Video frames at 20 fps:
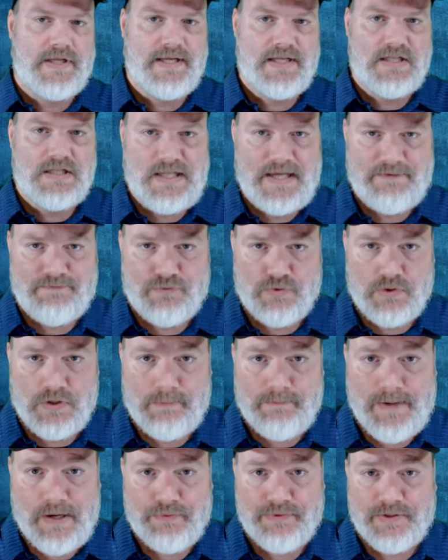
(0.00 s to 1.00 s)
clever
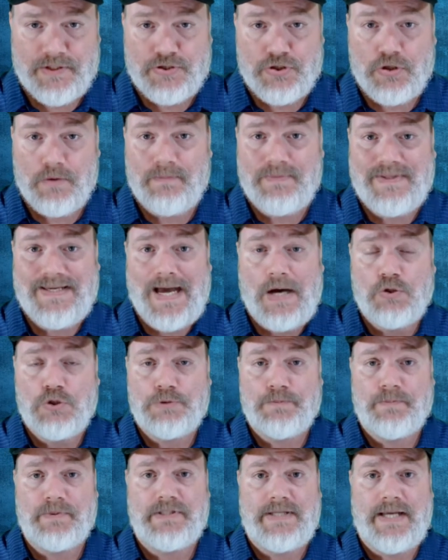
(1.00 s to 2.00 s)
about the term
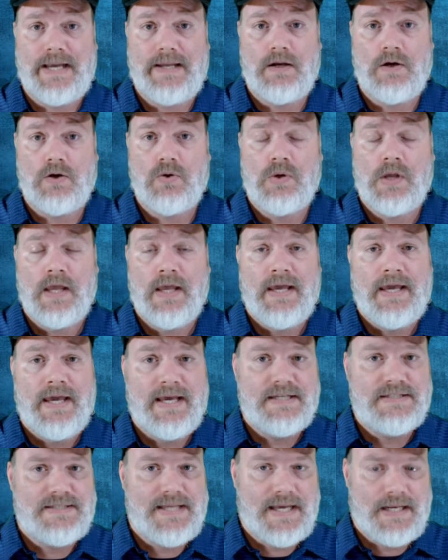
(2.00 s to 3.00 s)
couch potato
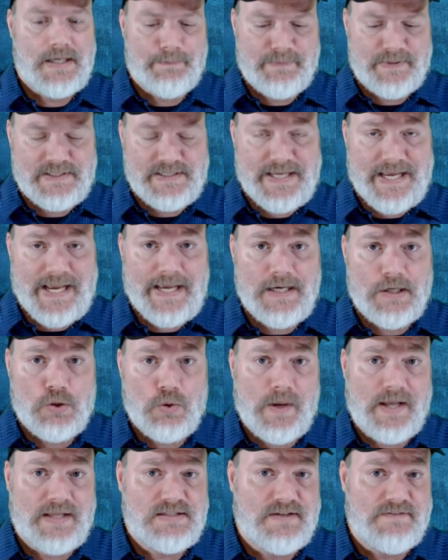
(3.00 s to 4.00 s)
is that a potato
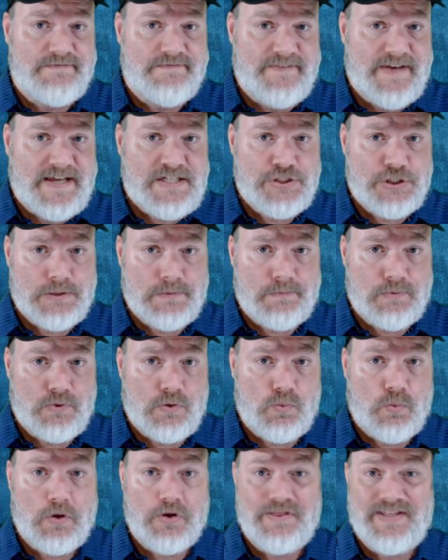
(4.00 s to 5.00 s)
is a
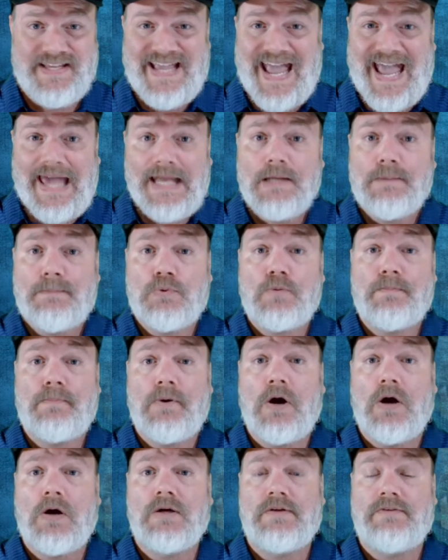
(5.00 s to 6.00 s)
vegetable where the edible
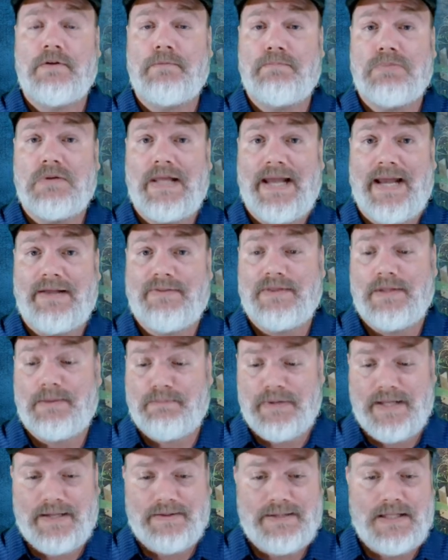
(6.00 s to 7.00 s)
part of the plant, the
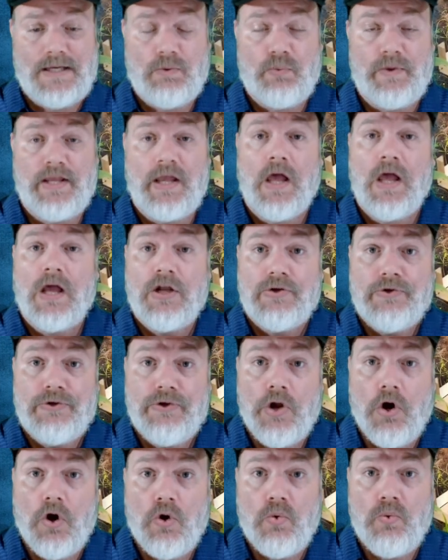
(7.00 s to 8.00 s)
plant that we
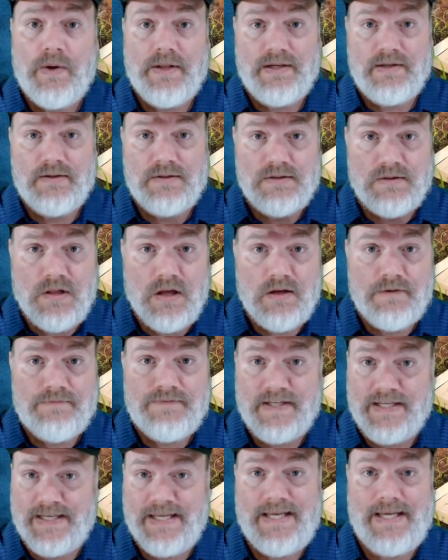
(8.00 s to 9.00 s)
know and love
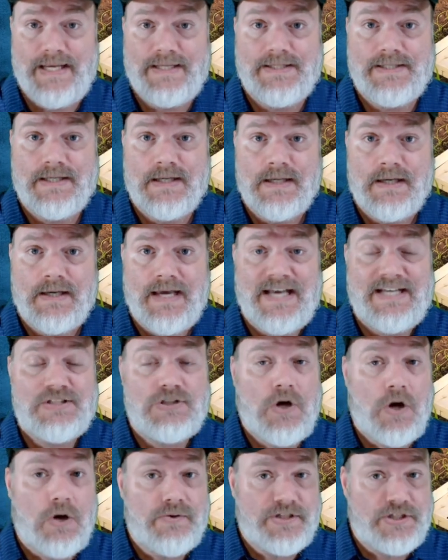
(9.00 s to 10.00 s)
to eat, is
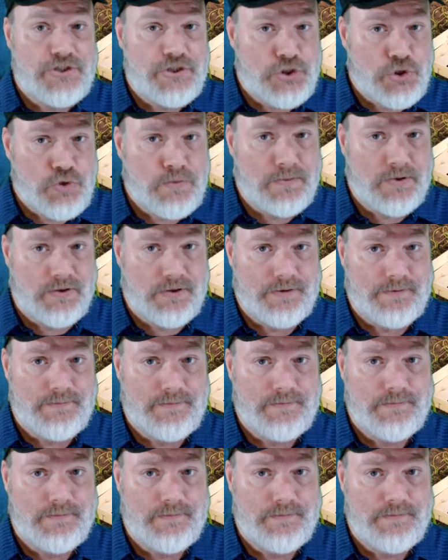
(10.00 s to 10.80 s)
called the tuber.